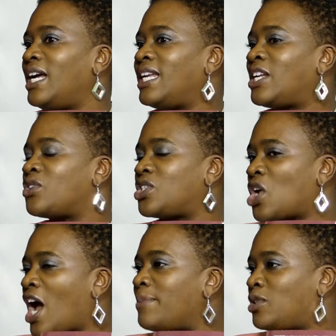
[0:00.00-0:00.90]
there's
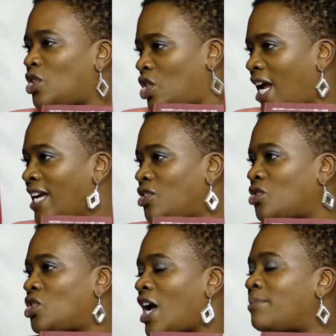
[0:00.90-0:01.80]
time to change,
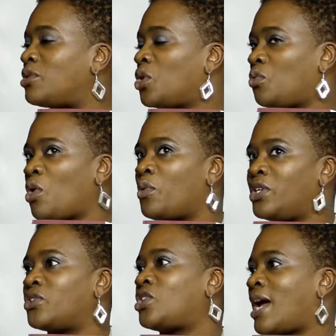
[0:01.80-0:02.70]
there's time to grow, and
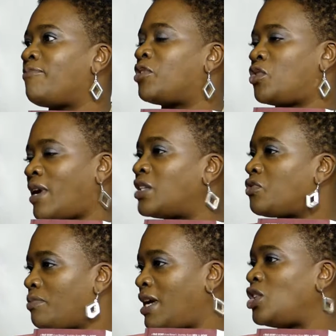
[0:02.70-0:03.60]
there's time for
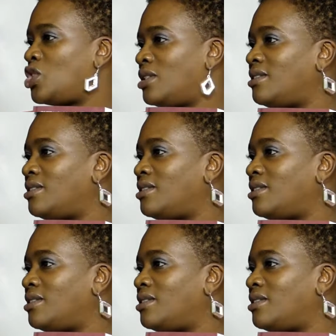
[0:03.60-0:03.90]
transformation.